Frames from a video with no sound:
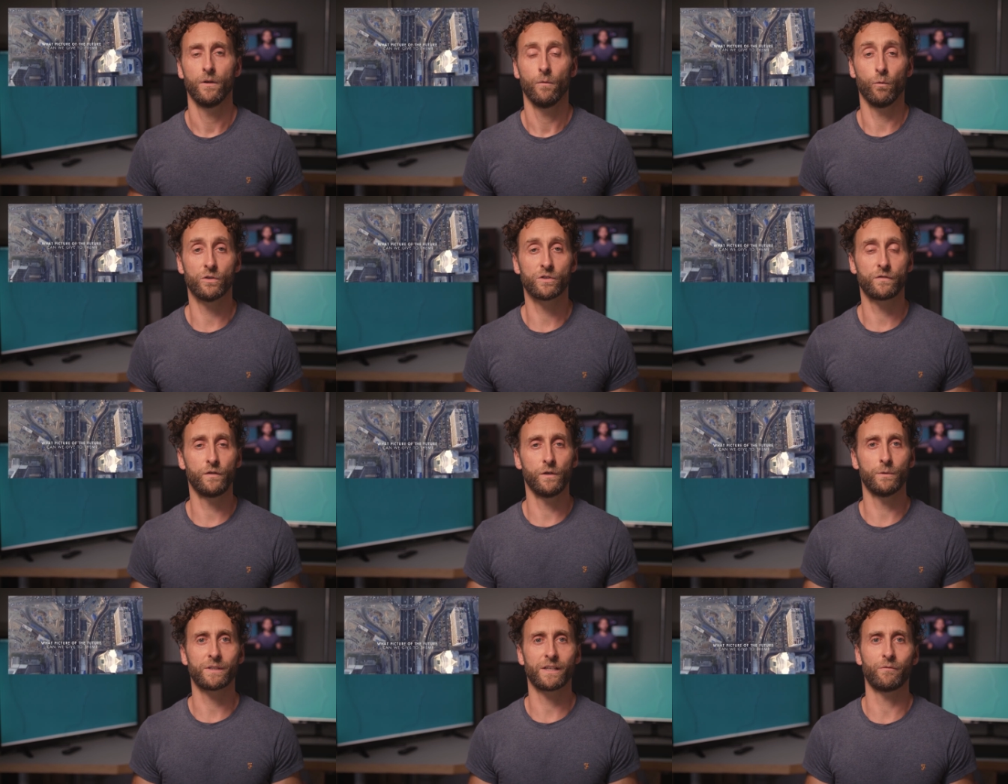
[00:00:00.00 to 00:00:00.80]
Once
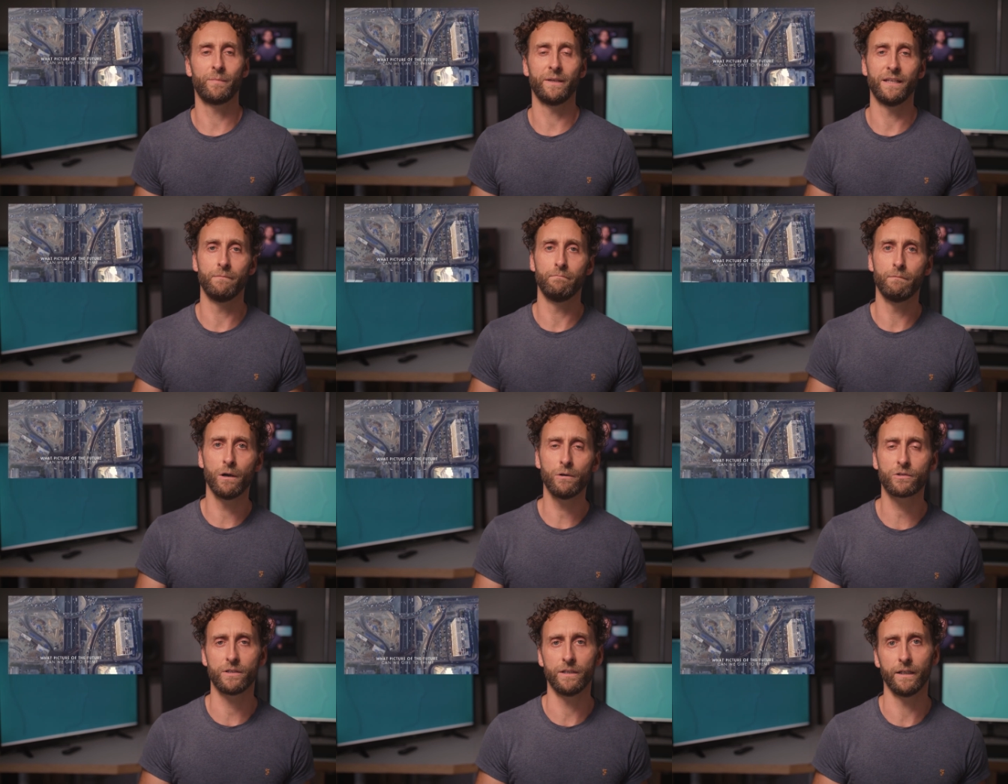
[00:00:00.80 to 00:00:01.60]
viewers have been
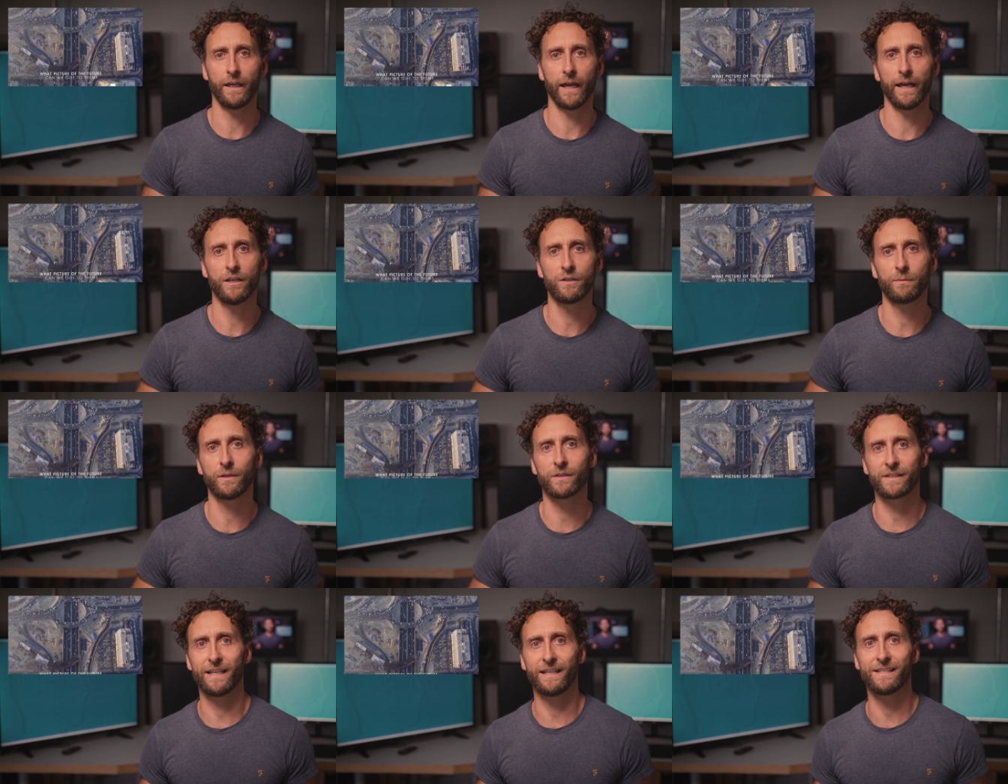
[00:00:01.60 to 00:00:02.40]
emotionally engaged
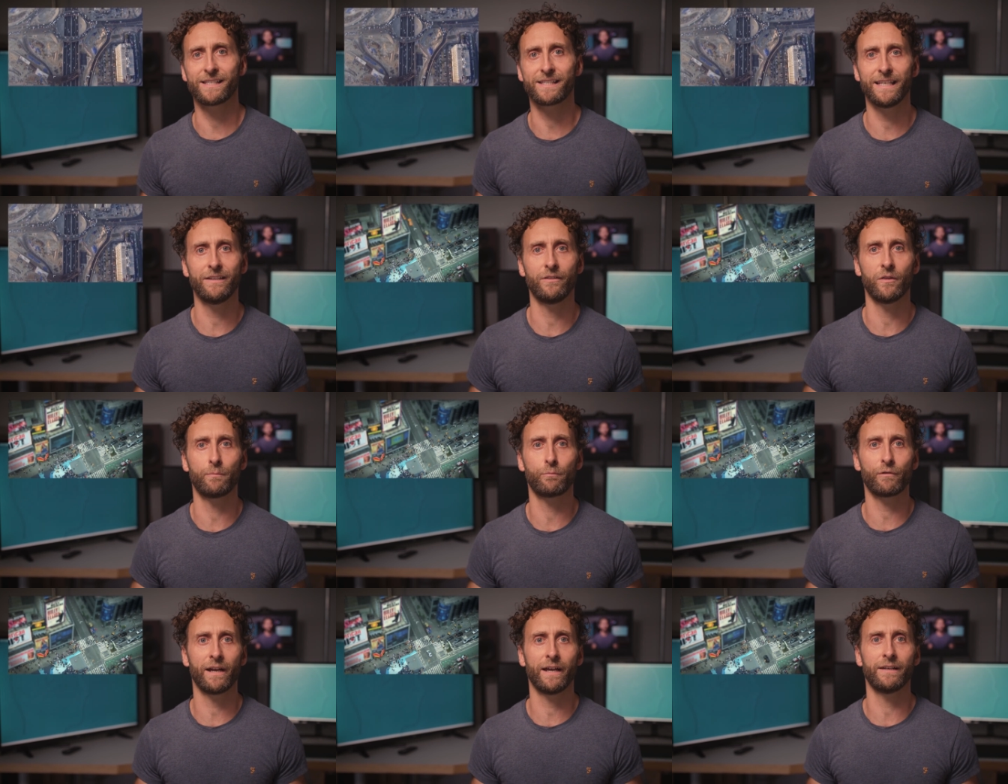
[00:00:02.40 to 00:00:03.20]
because they can see that the
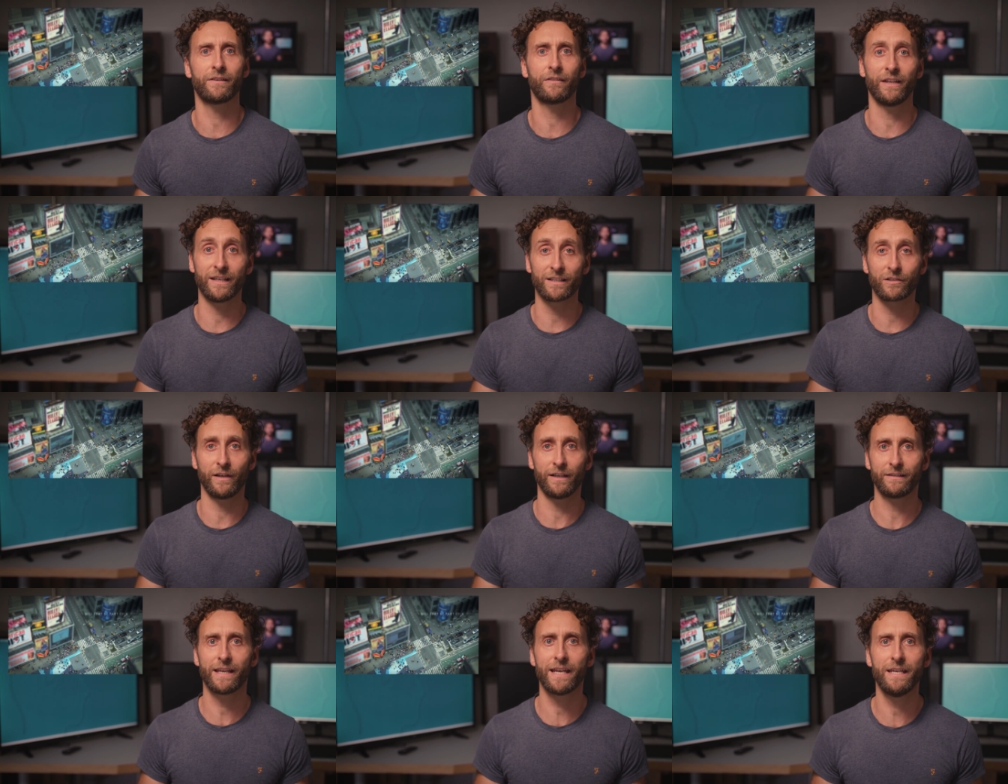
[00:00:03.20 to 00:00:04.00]
brand thinks
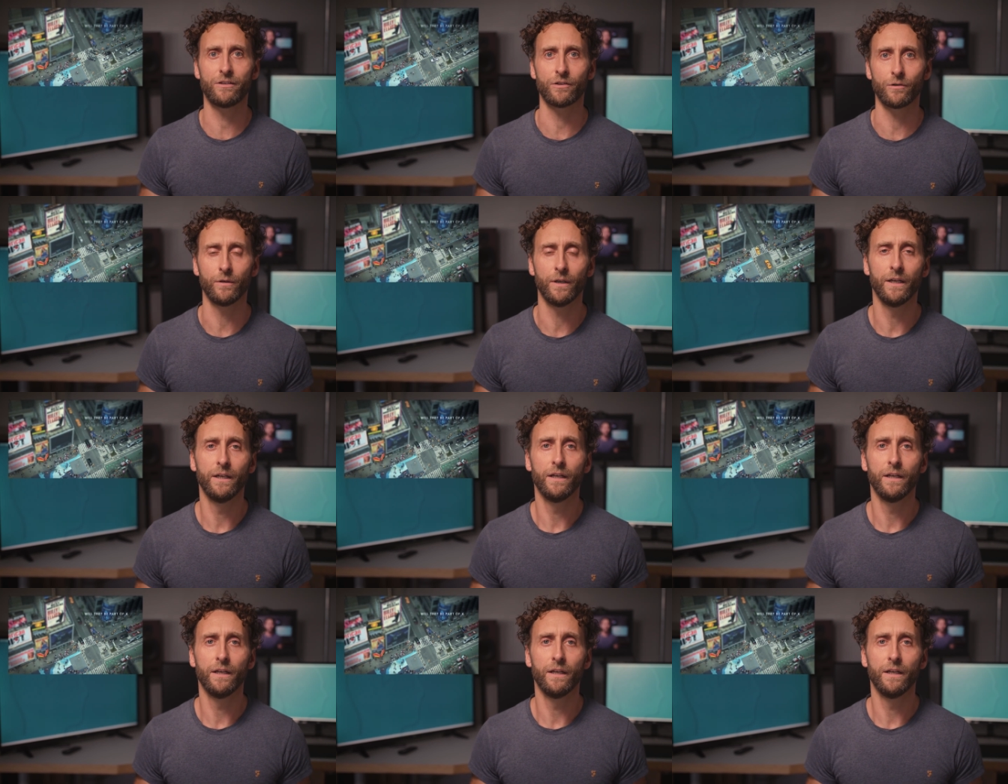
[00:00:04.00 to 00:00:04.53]
like they do,